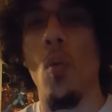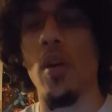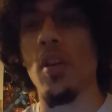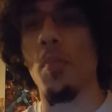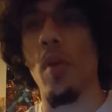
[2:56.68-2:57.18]

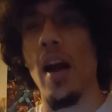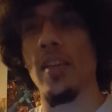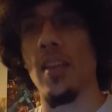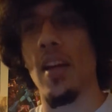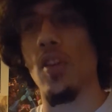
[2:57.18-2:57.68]
When you're
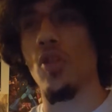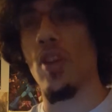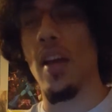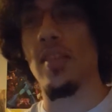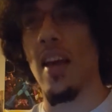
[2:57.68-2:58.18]
practicing and you're
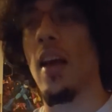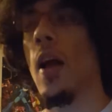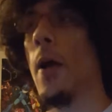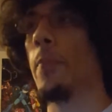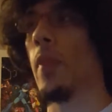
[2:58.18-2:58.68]
saying,
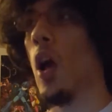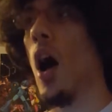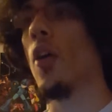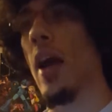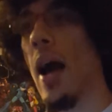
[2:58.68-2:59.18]

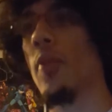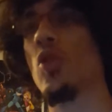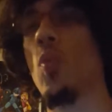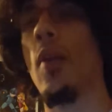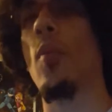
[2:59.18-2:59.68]
okay, I just want to